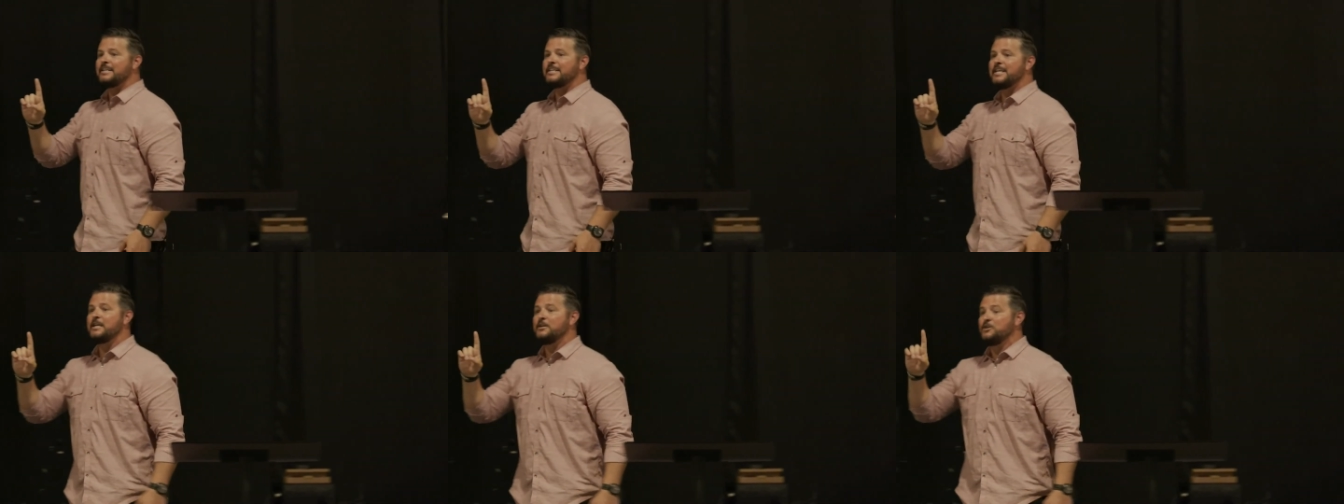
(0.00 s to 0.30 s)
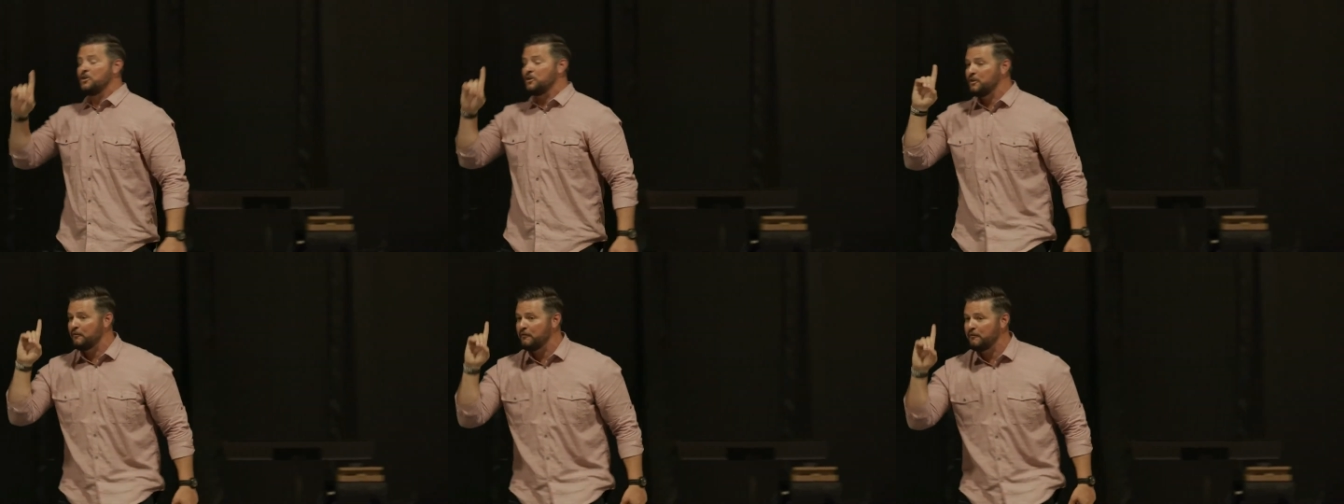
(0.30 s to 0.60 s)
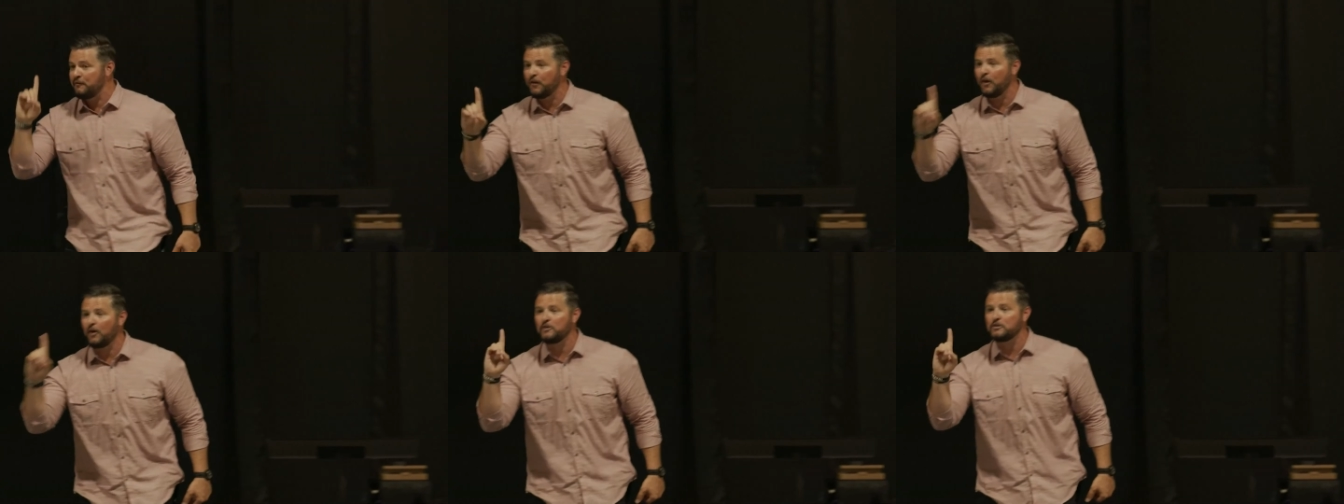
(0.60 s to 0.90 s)
I need, you're the
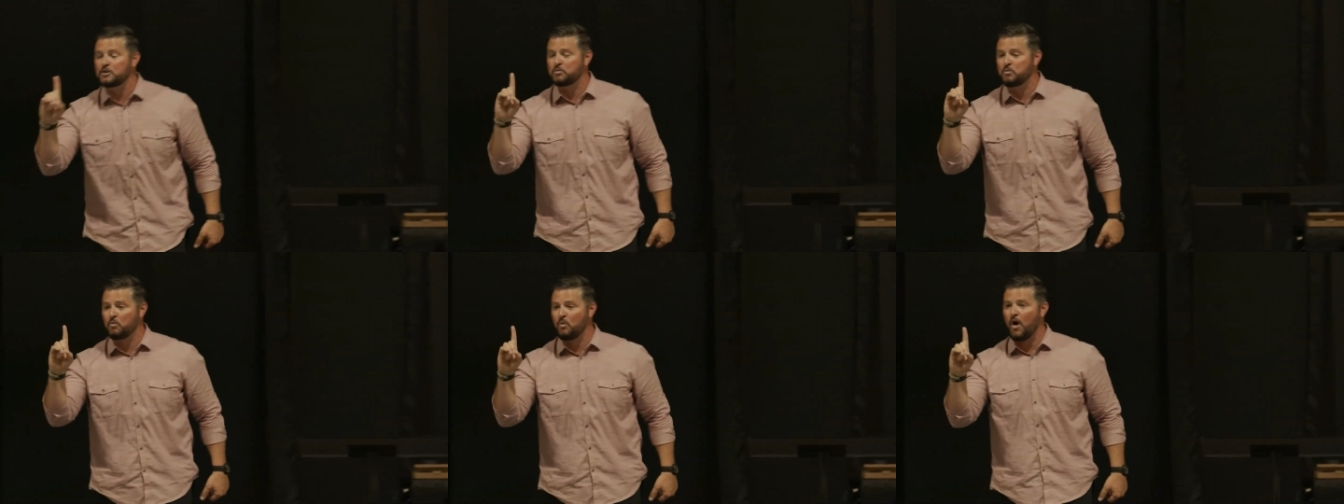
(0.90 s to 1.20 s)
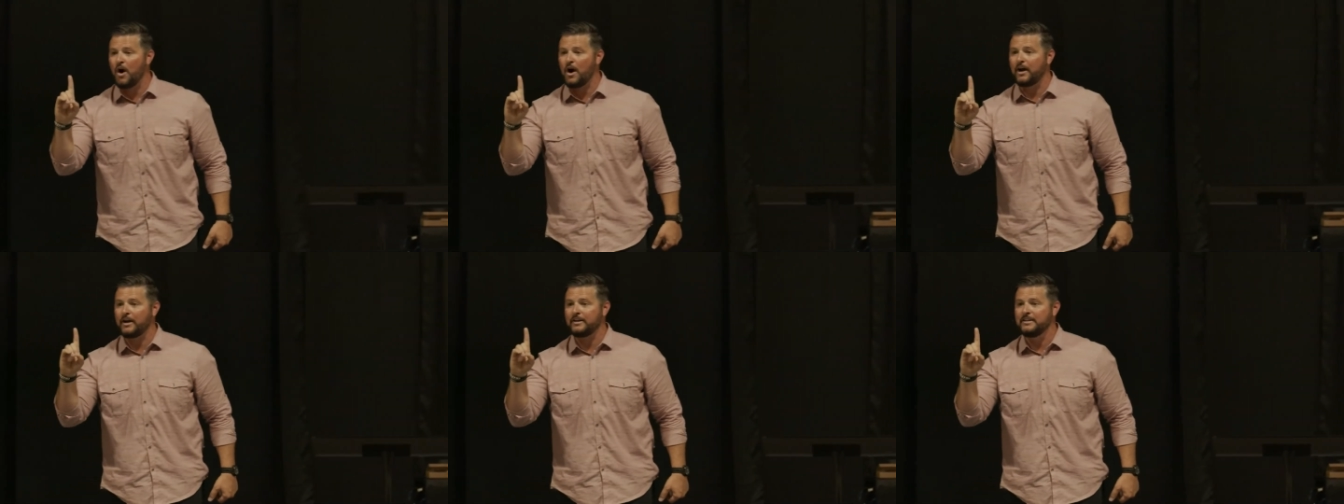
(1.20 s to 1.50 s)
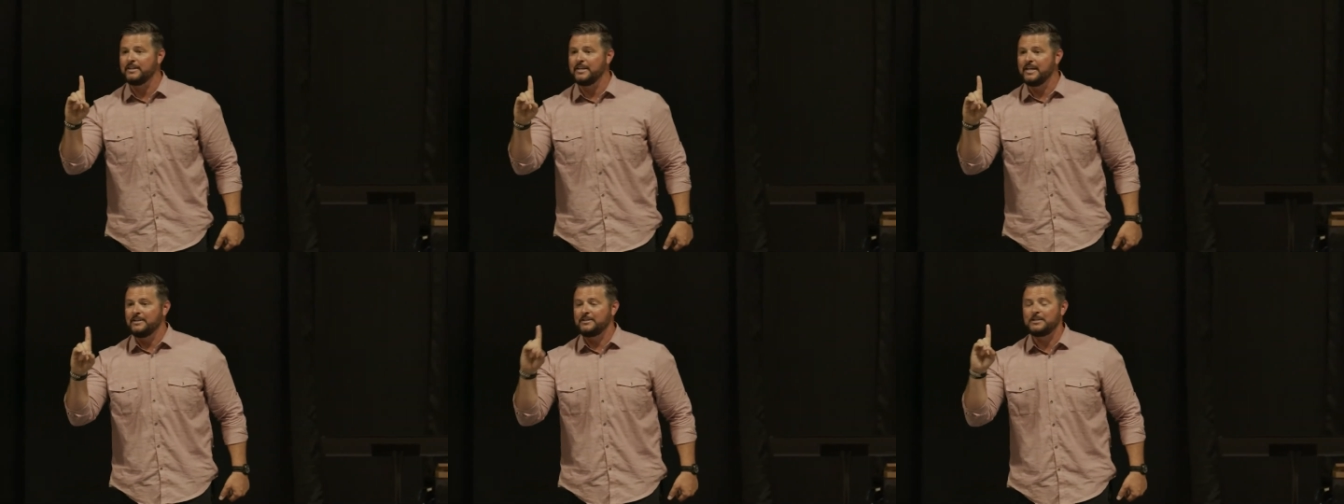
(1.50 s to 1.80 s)
first
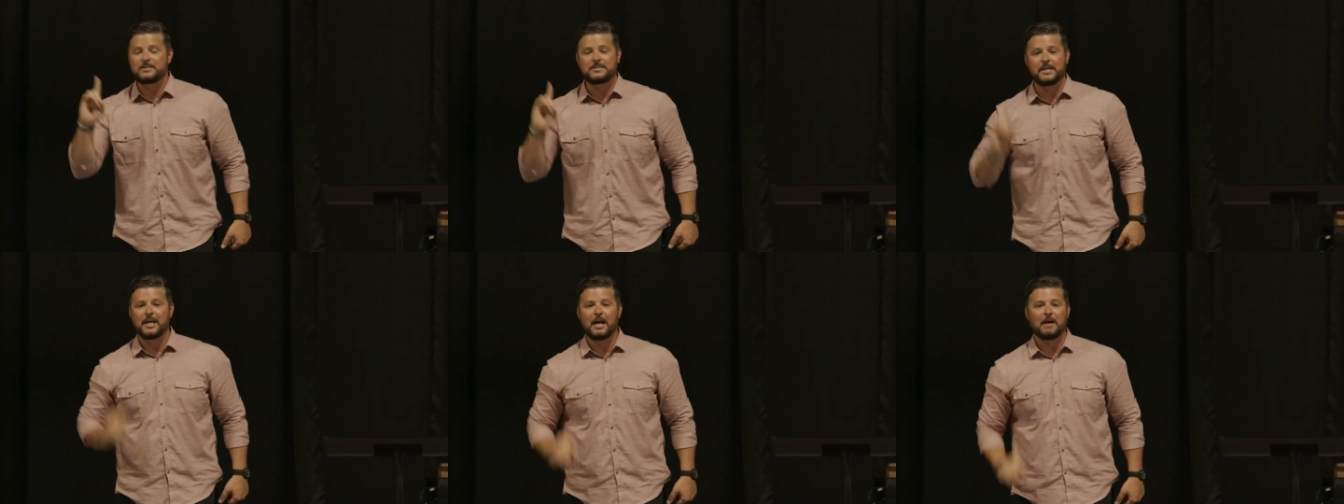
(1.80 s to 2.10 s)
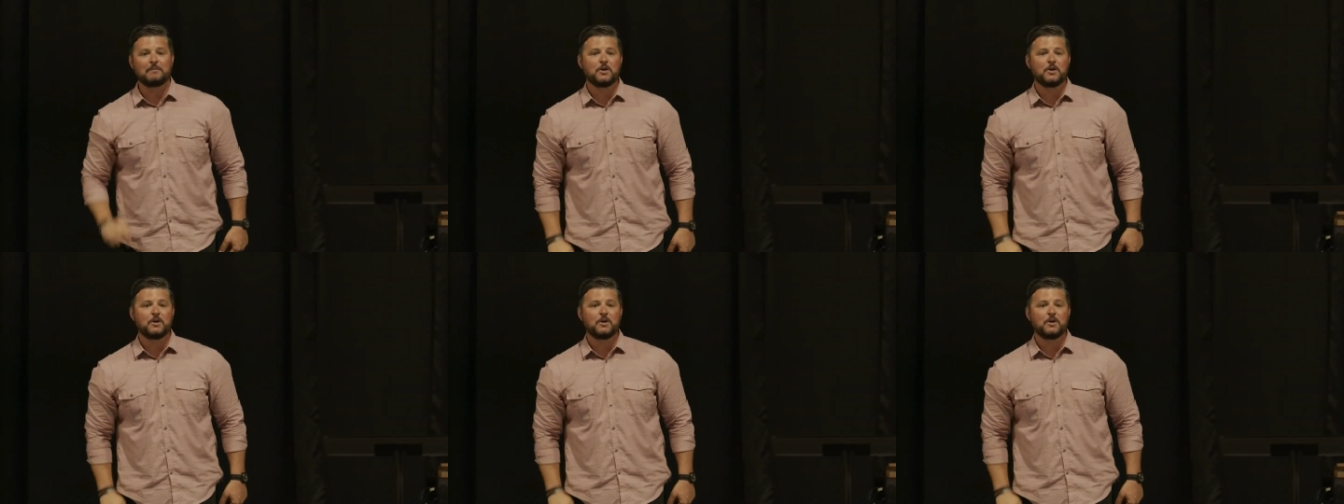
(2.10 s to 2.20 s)
one to say,